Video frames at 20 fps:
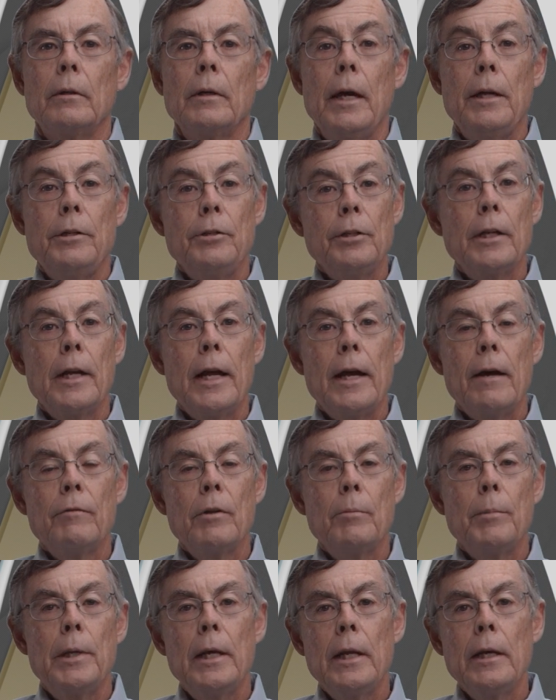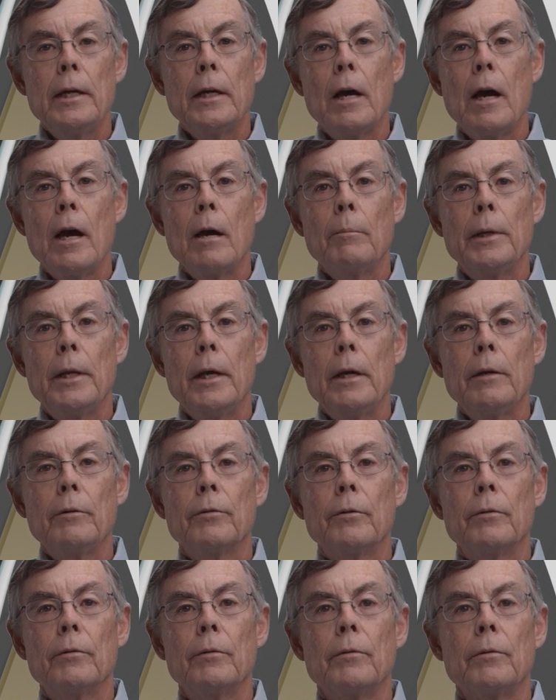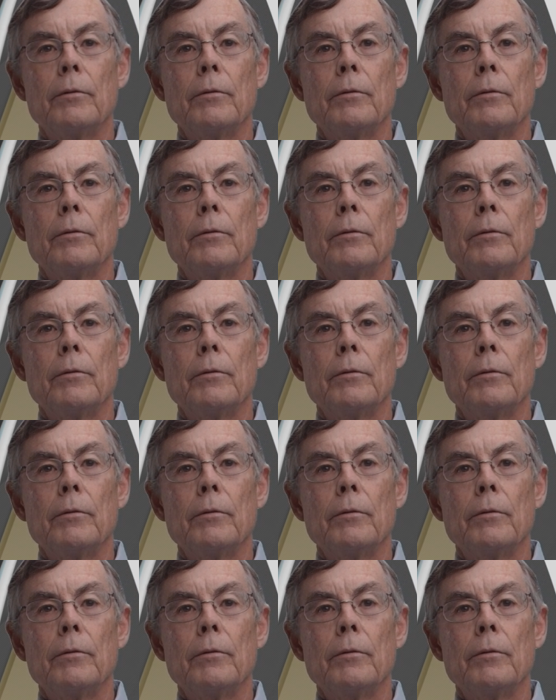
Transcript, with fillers: And you can have them in any combination.